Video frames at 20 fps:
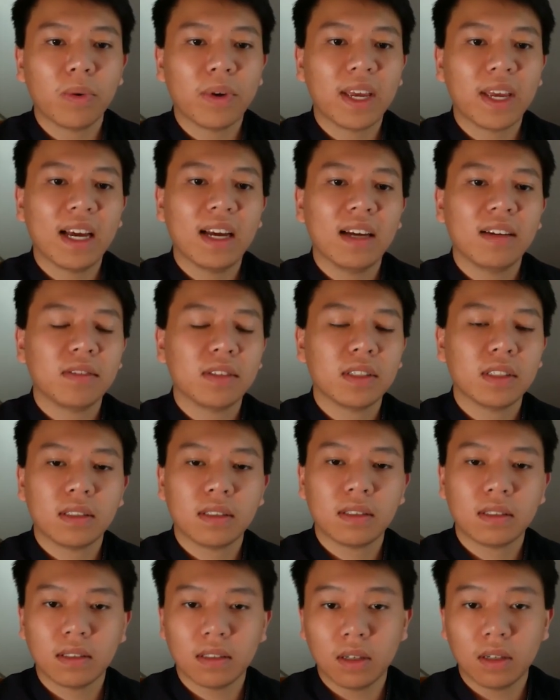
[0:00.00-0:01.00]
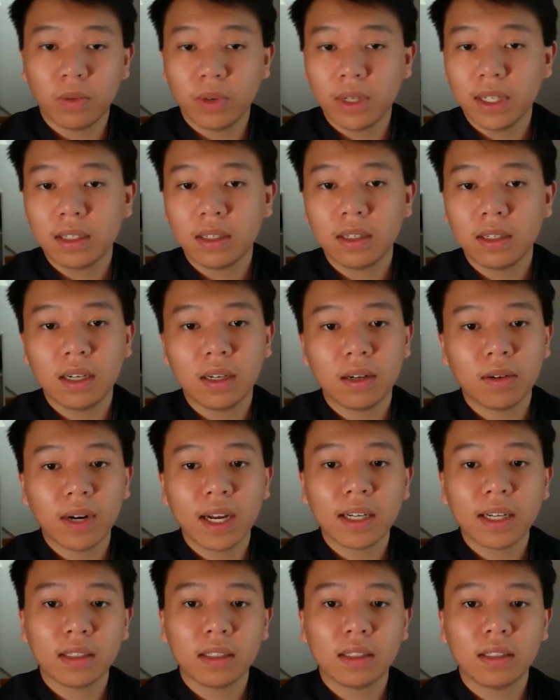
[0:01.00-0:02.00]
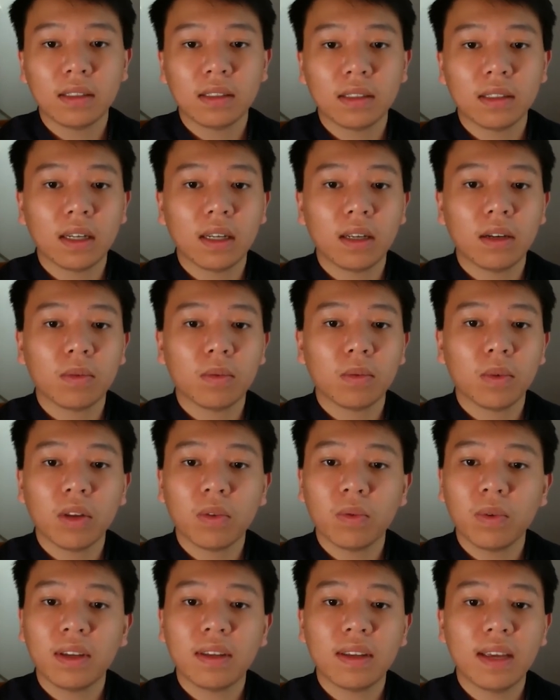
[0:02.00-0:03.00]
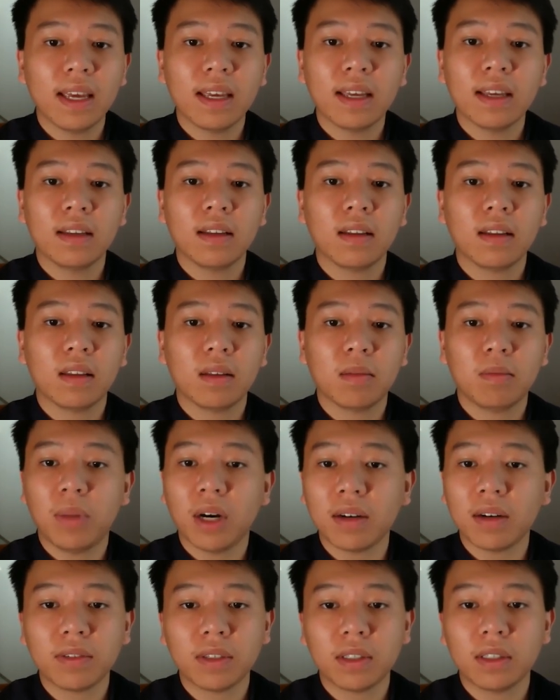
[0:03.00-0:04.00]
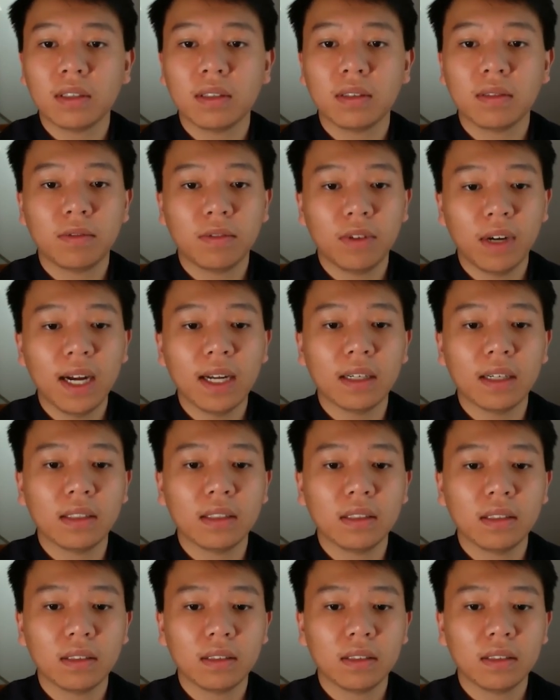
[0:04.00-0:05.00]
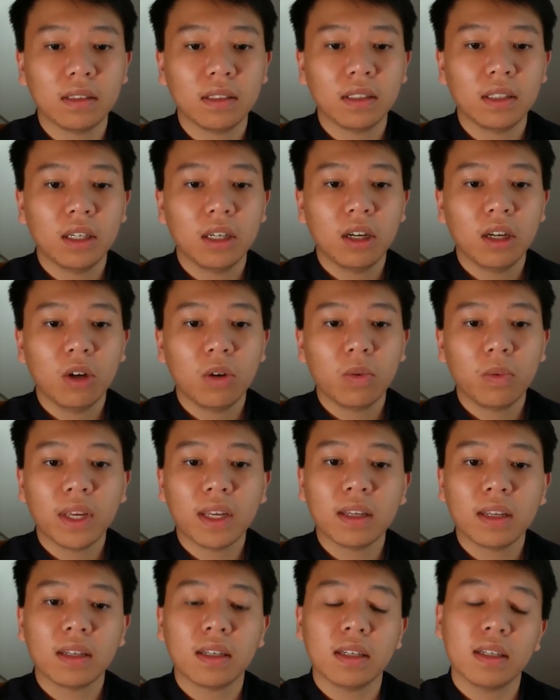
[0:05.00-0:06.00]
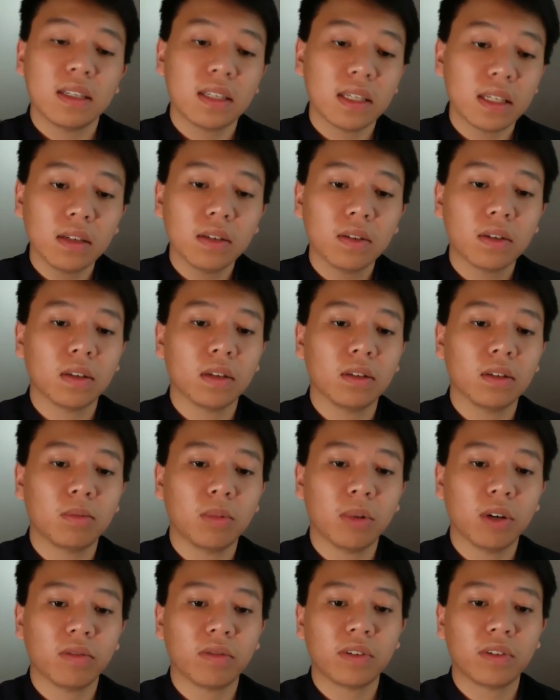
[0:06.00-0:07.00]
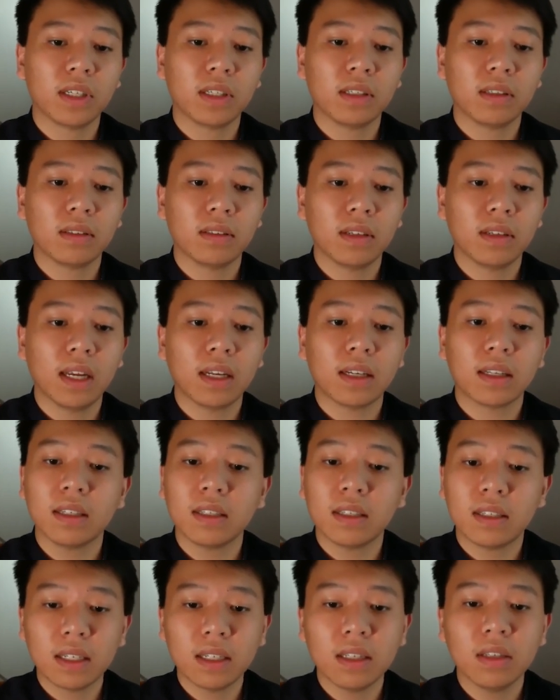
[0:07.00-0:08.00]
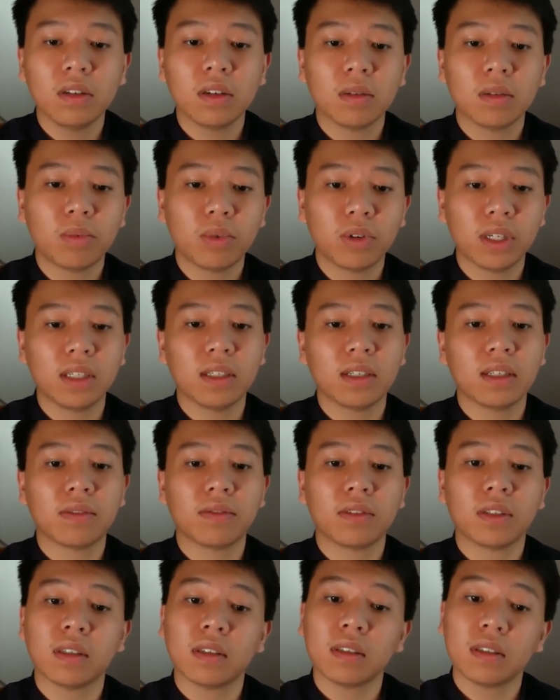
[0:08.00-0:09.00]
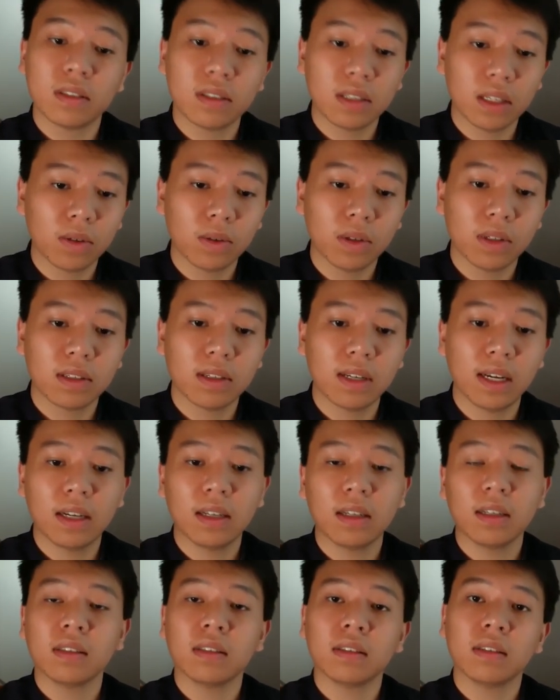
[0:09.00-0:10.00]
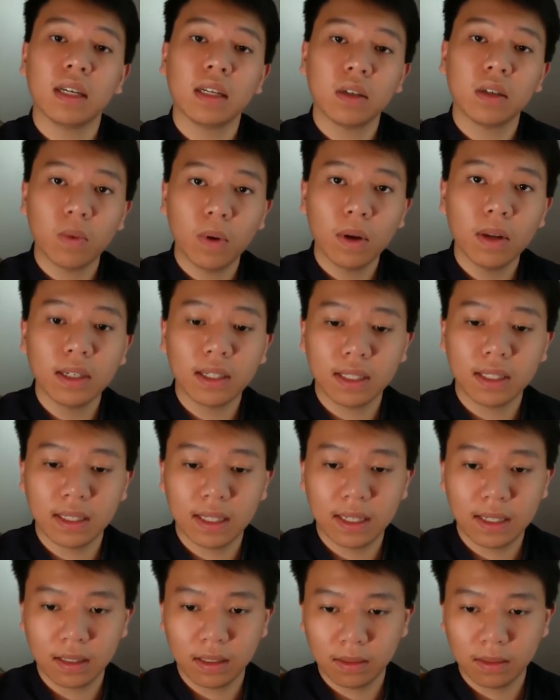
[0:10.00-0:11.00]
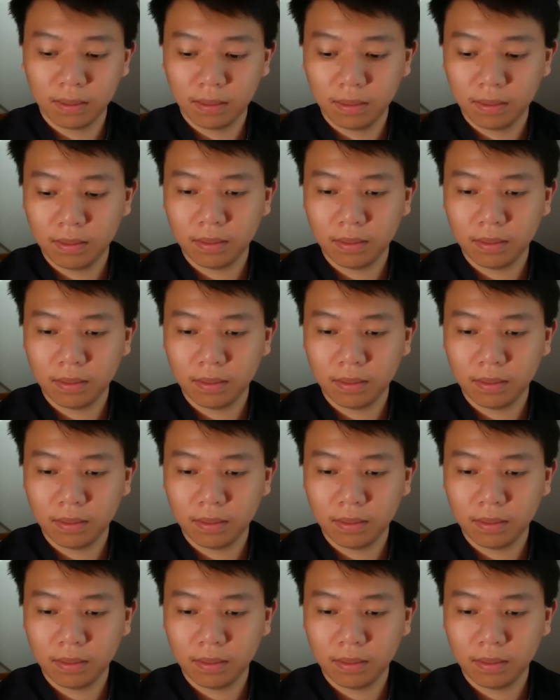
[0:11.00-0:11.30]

What we have is a reader and a record, and once we take in the buffered file, we can continue to loop over it and continue to print different sequence data and quality data.